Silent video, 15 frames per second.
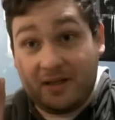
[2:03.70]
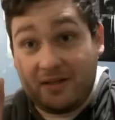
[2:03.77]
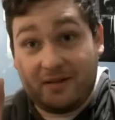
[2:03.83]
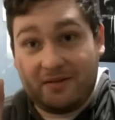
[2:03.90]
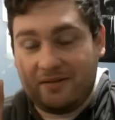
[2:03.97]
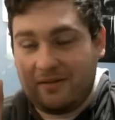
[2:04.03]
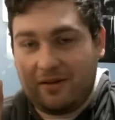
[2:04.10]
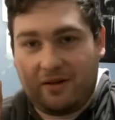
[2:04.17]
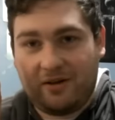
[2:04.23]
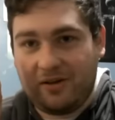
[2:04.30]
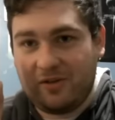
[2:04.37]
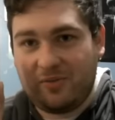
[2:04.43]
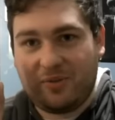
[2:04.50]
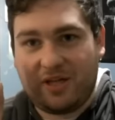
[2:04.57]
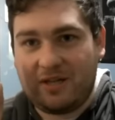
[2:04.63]
of
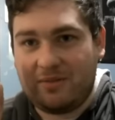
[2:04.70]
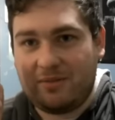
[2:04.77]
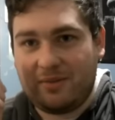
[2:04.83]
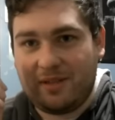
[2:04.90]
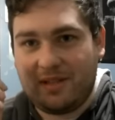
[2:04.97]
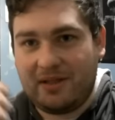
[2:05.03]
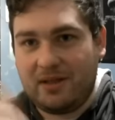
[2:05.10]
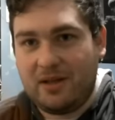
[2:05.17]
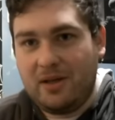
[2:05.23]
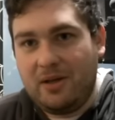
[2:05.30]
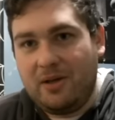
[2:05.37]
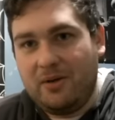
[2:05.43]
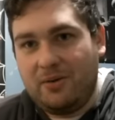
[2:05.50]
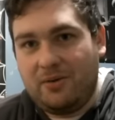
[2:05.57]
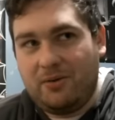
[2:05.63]
cards probably
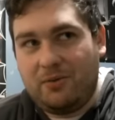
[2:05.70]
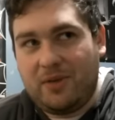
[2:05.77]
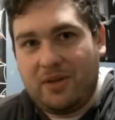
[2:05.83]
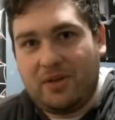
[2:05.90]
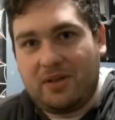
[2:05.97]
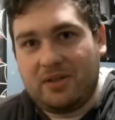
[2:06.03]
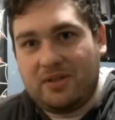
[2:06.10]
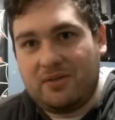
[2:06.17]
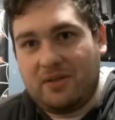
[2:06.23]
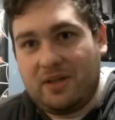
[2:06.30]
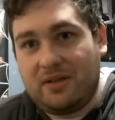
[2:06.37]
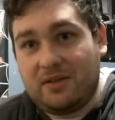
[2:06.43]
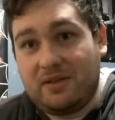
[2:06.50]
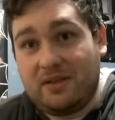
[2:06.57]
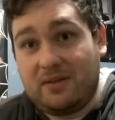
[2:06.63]
through my thoughts
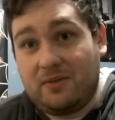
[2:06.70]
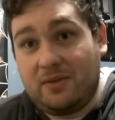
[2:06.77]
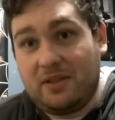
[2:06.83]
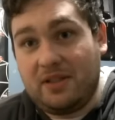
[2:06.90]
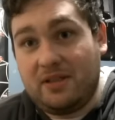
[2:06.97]
throughout season 1.